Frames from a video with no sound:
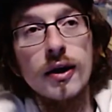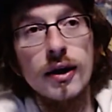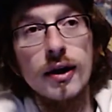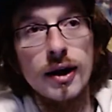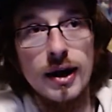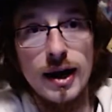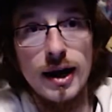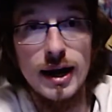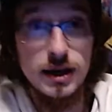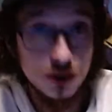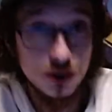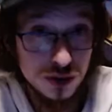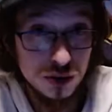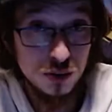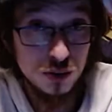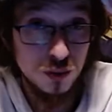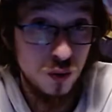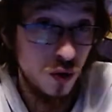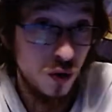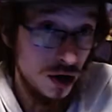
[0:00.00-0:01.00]
and I
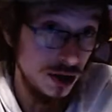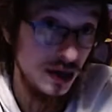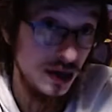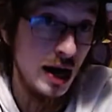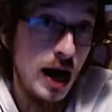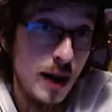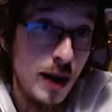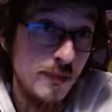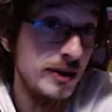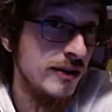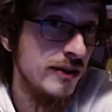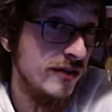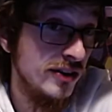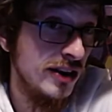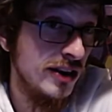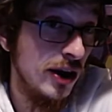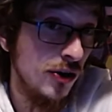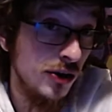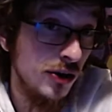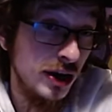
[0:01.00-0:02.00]
include one copy of a
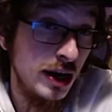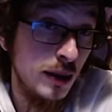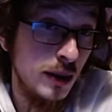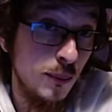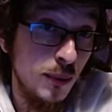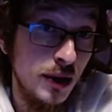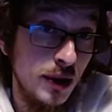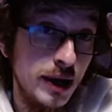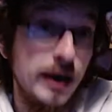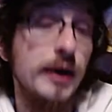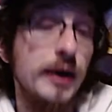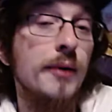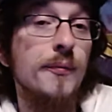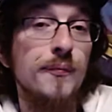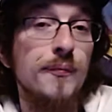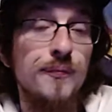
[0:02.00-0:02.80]
Delicate Plan,